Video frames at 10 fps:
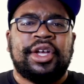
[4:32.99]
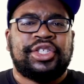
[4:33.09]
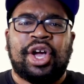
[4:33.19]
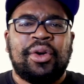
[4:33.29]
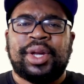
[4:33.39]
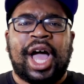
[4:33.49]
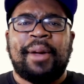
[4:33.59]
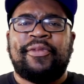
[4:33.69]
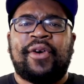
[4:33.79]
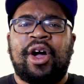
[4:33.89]
Joe,
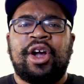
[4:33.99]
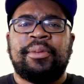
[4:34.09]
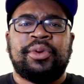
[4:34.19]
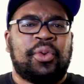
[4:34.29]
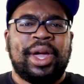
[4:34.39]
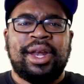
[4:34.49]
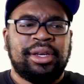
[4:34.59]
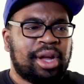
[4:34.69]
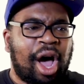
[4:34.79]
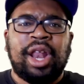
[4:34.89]
Dom, Farm,
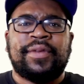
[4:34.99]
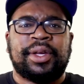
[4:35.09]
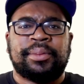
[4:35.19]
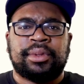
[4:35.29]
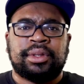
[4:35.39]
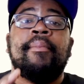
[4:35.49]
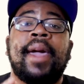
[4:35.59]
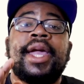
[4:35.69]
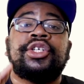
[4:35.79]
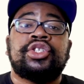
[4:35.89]
Quinn, all of them.
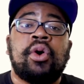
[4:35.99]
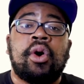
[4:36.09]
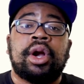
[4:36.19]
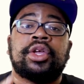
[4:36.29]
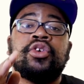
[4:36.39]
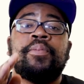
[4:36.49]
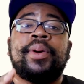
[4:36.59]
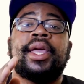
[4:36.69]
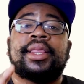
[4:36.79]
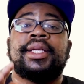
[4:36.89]
Make sure you
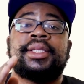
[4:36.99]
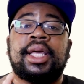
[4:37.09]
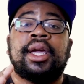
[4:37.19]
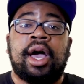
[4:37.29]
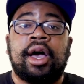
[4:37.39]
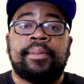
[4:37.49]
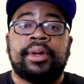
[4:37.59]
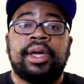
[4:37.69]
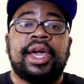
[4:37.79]
pick this thing up.